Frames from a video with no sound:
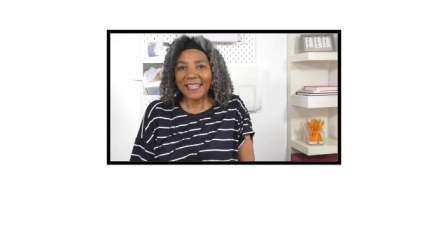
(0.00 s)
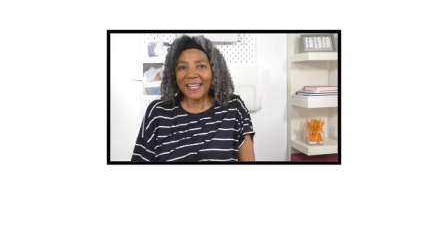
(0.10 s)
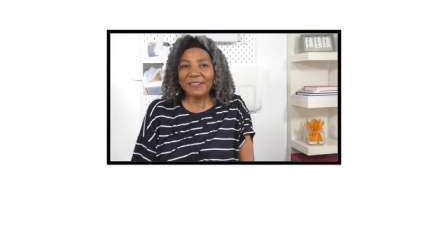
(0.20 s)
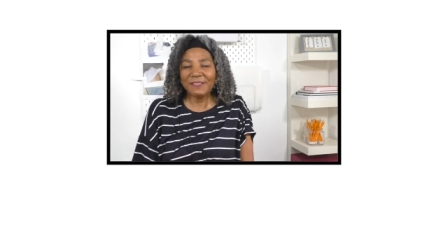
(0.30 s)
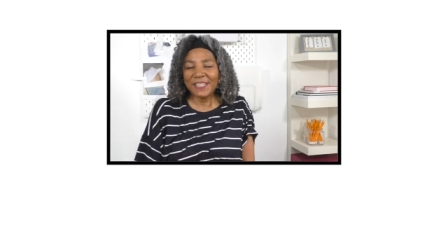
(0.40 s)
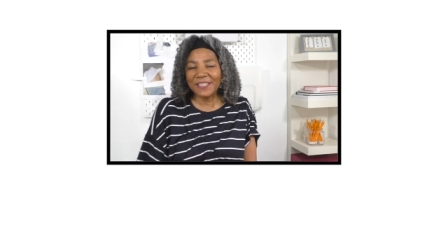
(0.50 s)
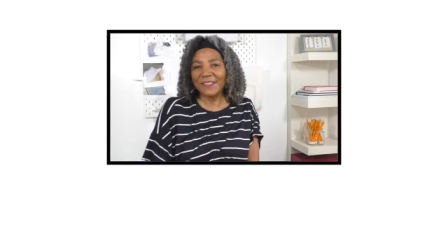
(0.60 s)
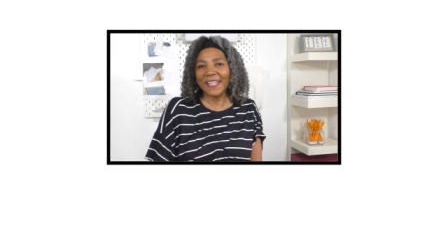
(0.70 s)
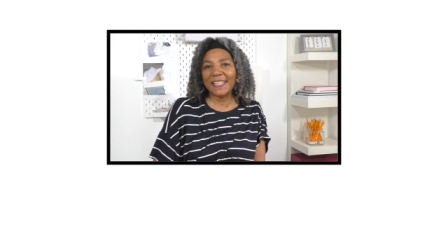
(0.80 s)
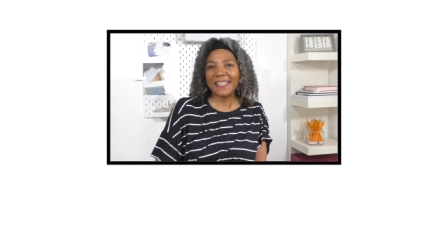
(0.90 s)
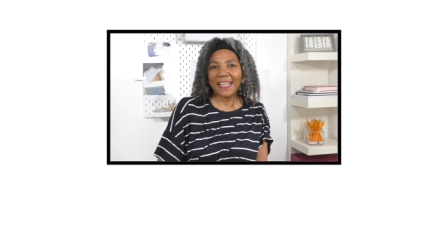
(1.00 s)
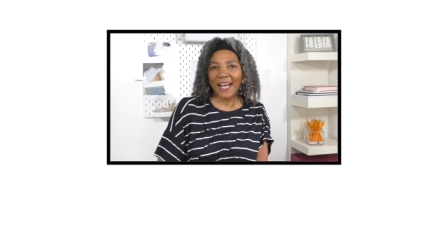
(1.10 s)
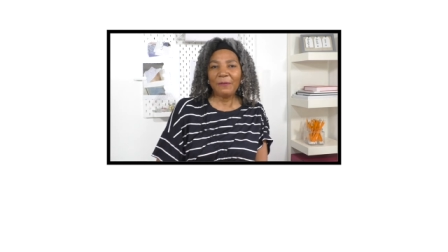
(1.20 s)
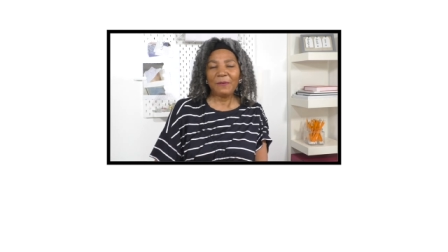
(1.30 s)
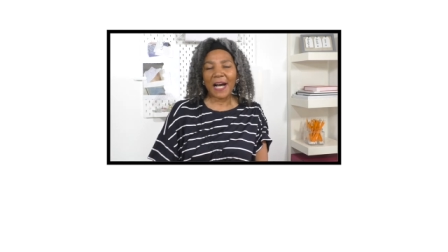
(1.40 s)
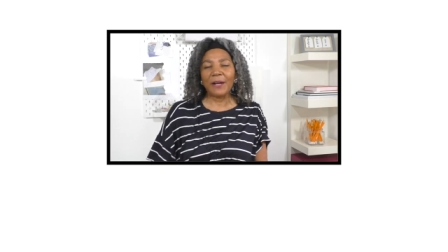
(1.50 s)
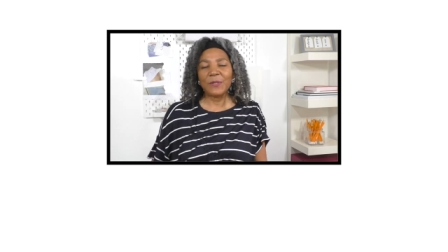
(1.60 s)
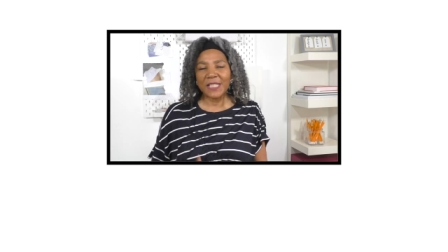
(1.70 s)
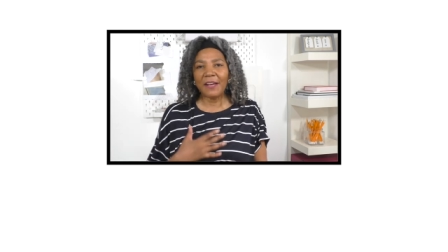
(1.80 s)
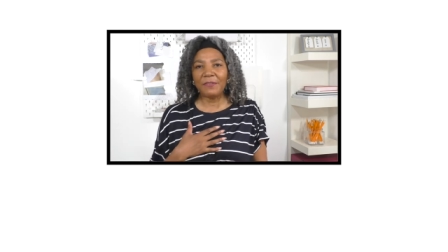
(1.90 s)
I really do like it. I, I
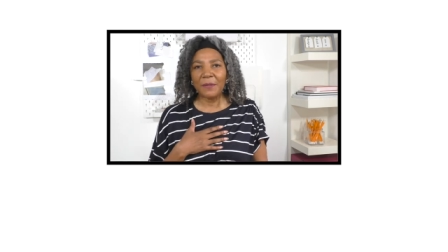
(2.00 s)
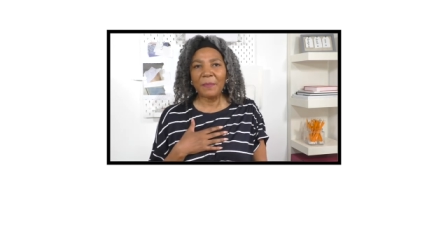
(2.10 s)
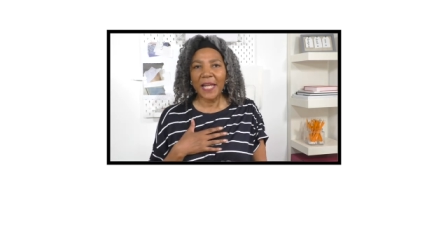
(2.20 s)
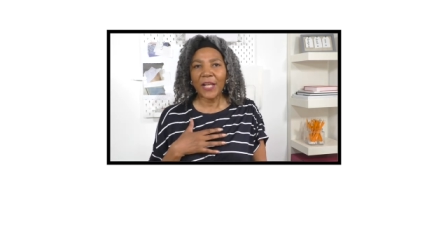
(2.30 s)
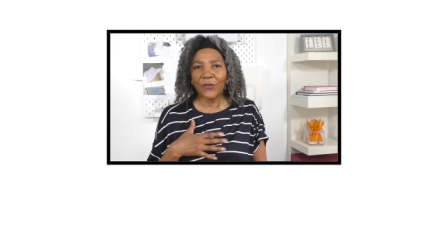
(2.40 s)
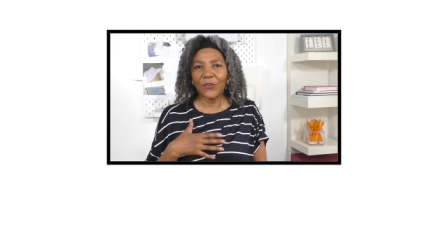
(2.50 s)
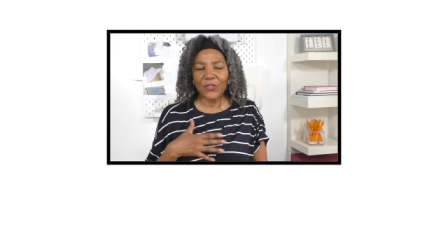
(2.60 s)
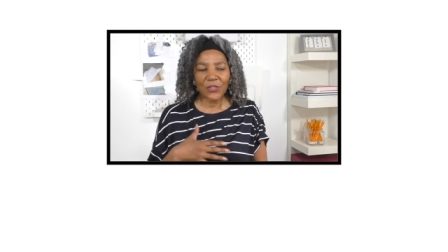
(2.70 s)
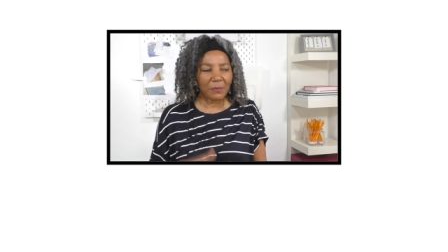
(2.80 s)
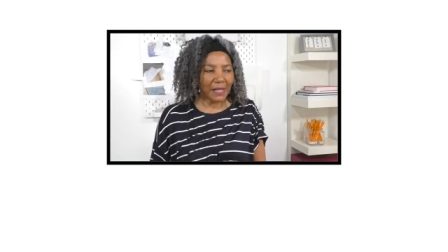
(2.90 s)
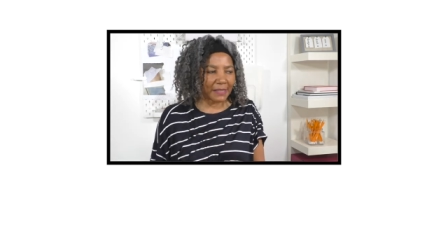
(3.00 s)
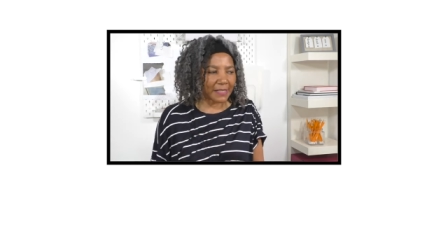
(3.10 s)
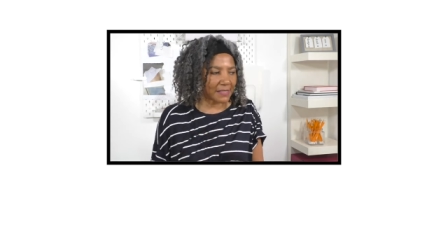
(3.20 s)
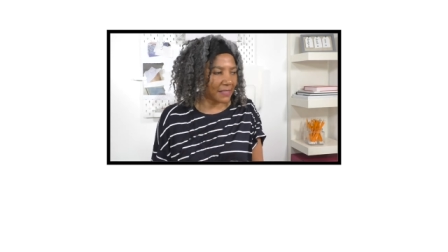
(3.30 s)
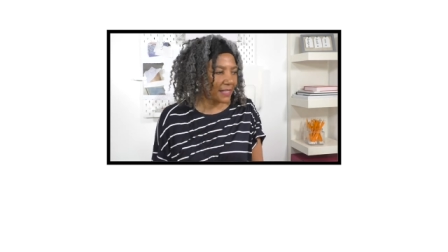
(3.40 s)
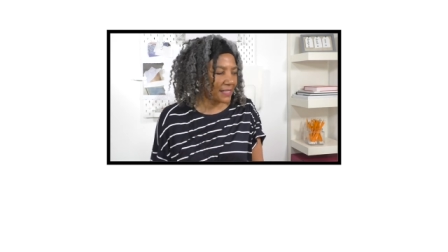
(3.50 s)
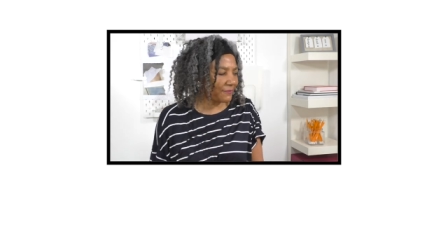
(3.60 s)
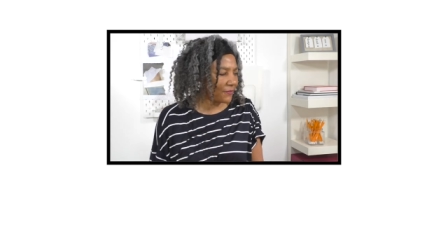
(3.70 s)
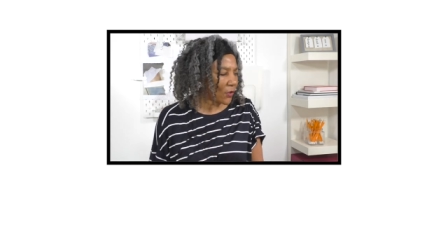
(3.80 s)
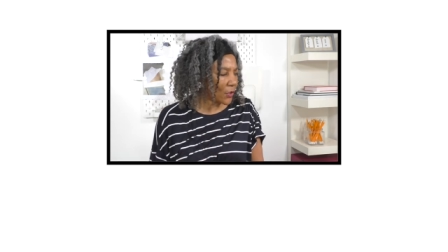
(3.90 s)
would definitely make another top like this. That's
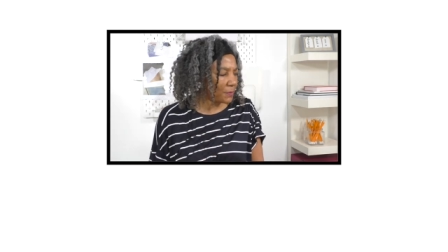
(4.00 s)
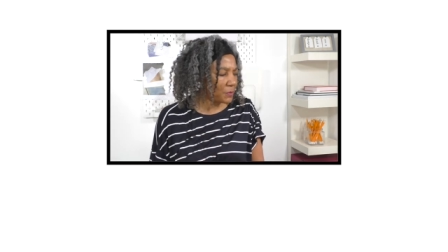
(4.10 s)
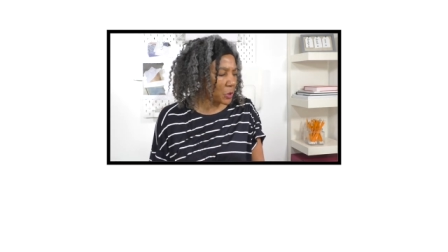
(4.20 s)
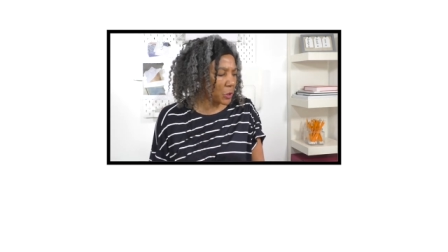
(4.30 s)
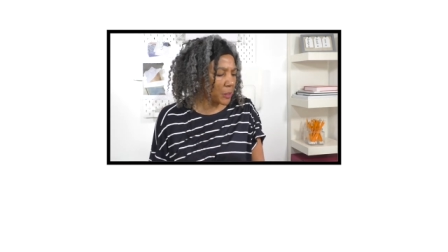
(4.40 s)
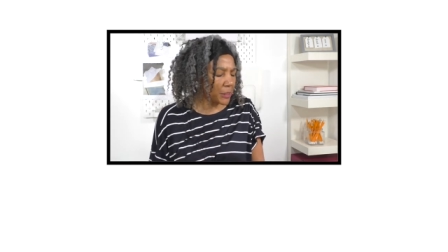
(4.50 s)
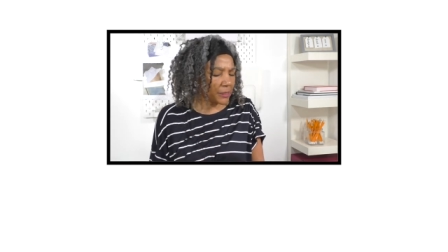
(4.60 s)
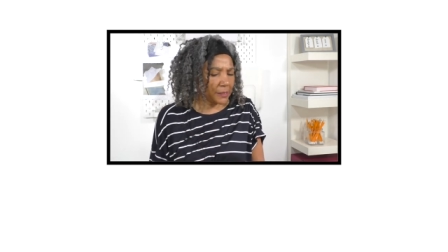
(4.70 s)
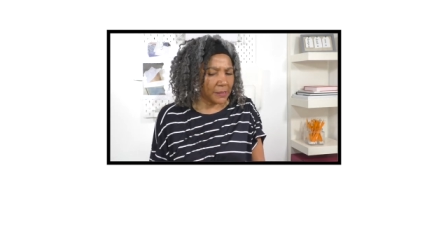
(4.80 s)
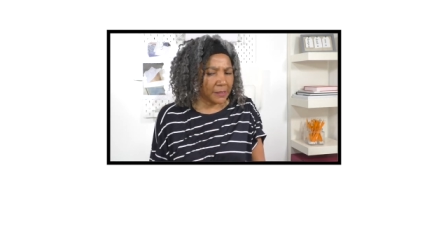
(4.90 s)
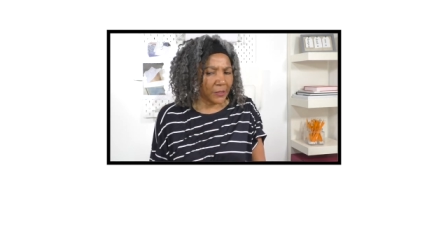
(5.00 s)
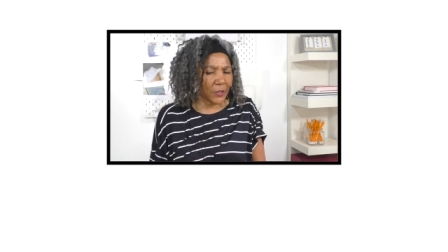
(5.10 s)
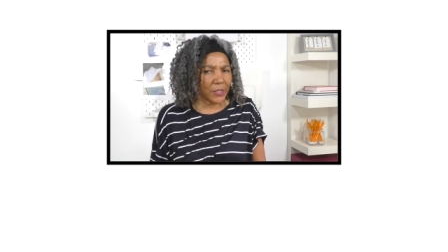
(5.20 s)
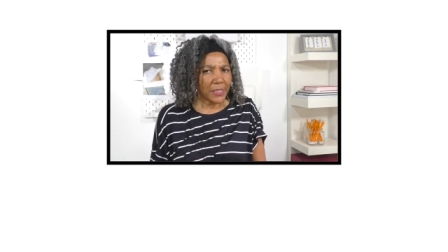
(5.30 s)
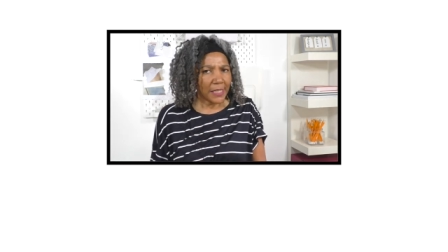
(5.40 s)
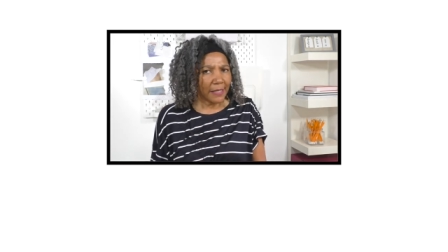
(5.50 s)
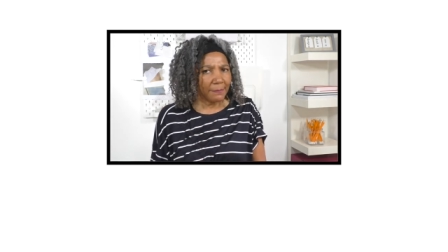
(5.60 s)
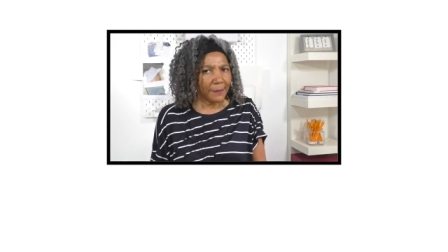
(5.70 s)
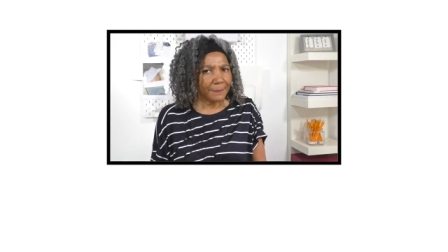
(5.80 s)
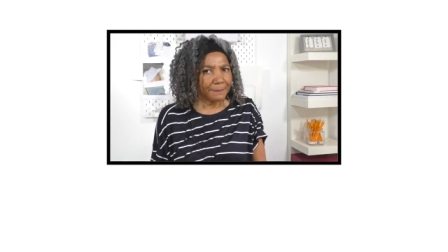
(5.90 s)
if I've got any more curtain
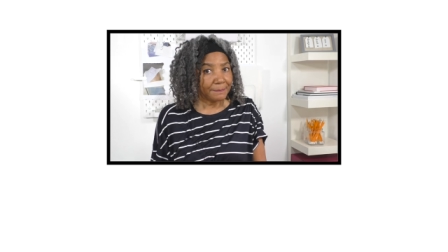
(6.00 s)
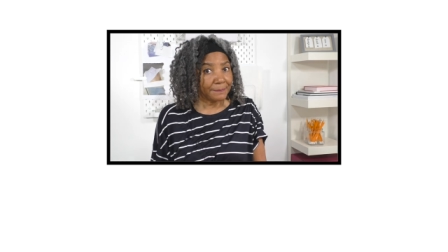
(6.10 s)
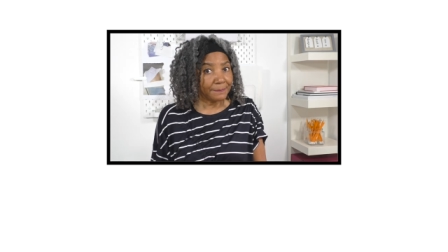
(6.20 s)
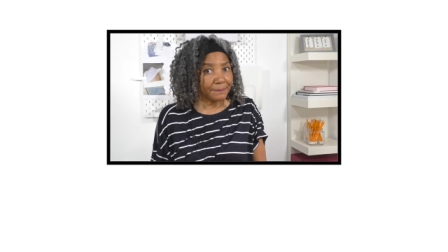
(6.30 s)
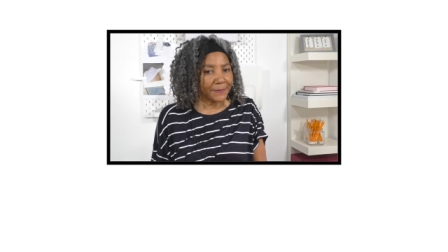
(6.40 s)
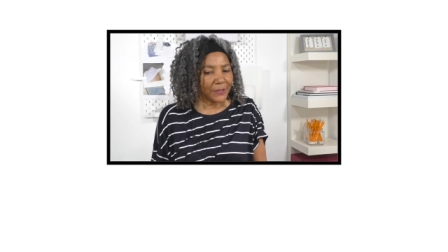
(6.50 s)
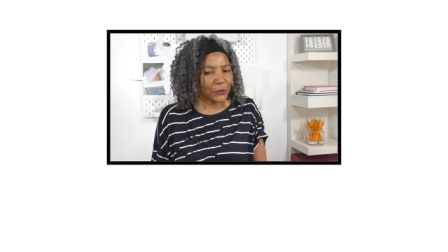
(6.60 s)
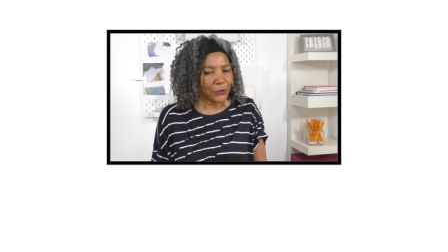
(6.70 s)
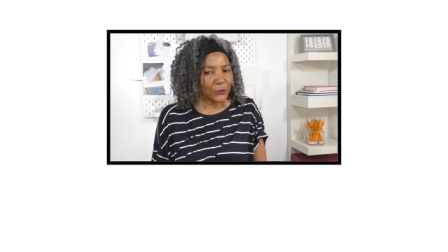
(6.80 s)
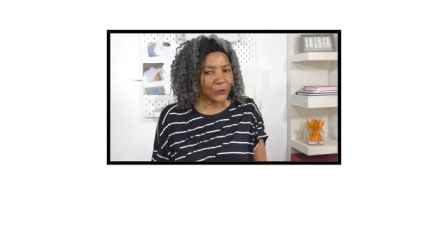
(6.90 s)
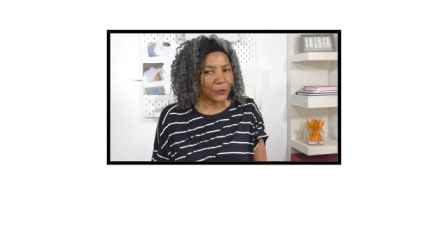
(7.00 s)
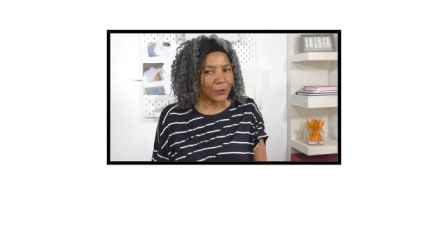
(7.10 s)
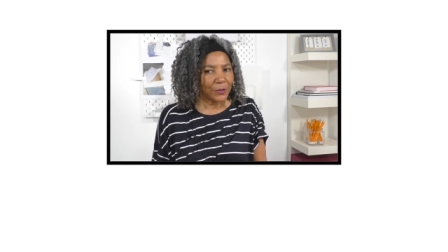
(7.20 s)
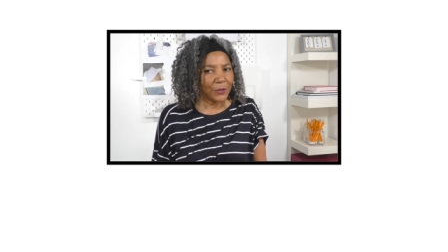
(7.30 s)
tape. Mm, I'm not sure.